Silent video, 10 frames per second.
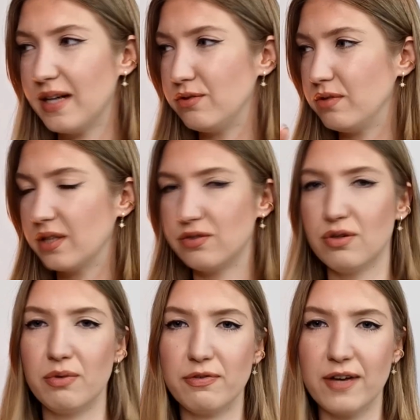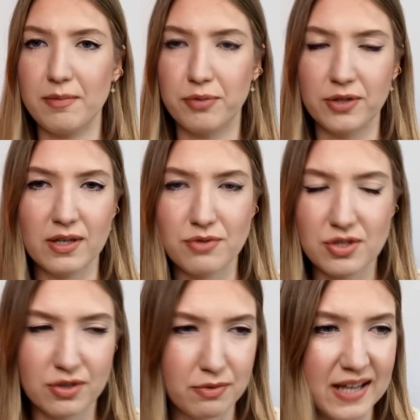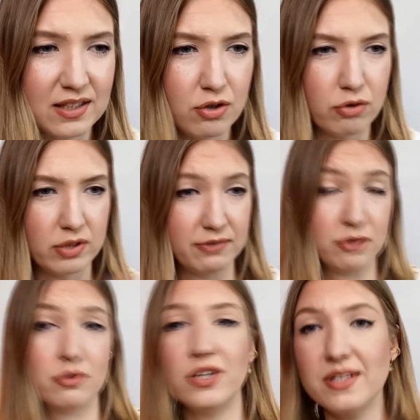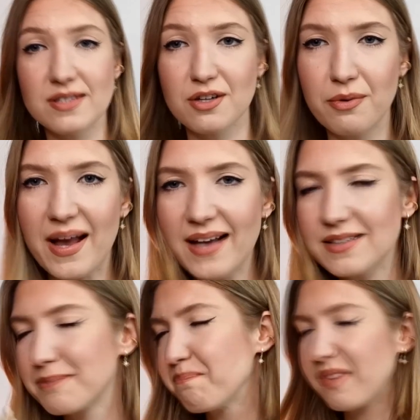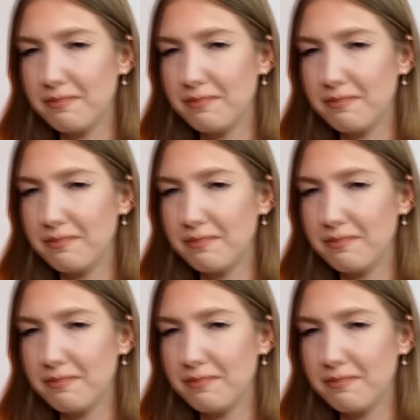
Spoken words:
I do not know if I pronounce it correctly or if the word is correct,